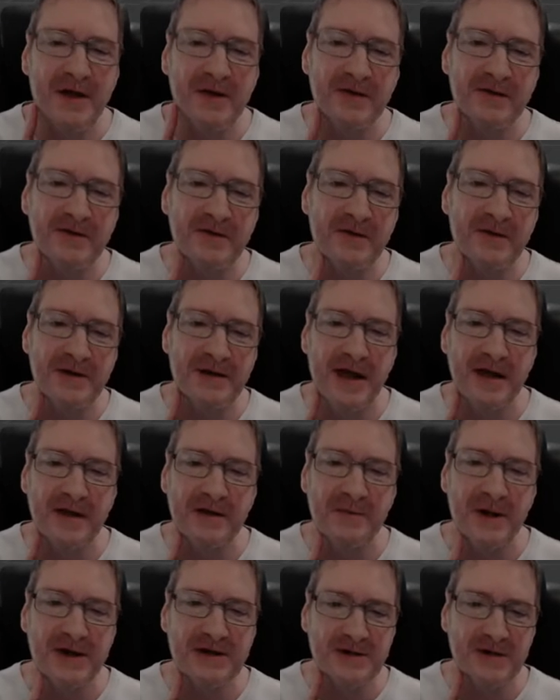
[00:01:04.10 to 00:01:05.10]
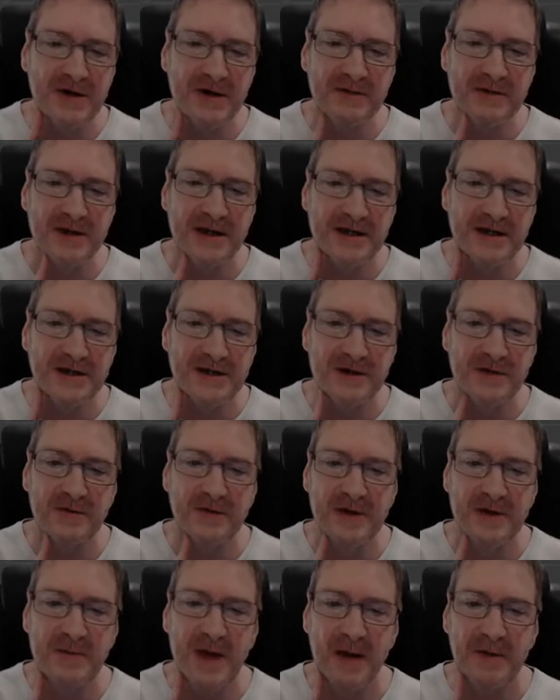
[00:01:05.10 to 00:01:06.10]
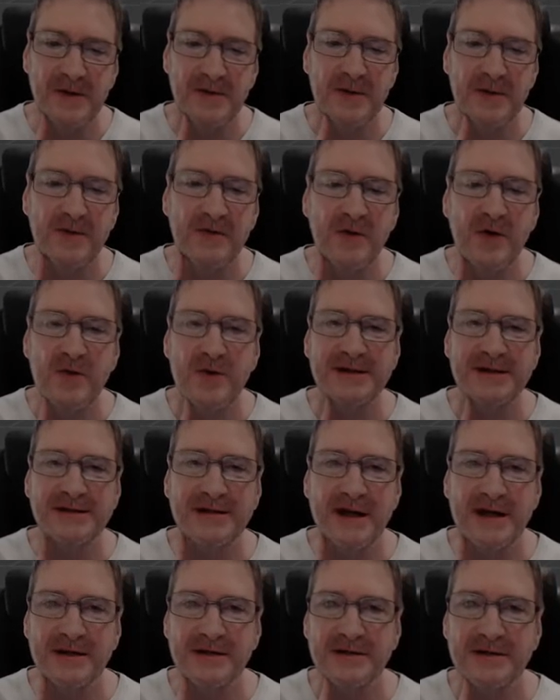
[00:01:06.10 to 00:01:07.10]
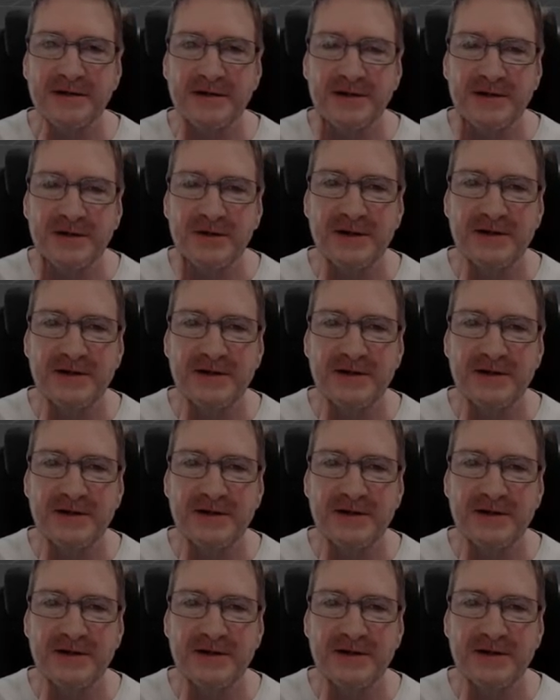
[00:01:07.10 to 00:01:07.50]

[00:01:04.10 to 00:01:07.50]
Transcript: just going through it now to make sure everything is U V mapped before we start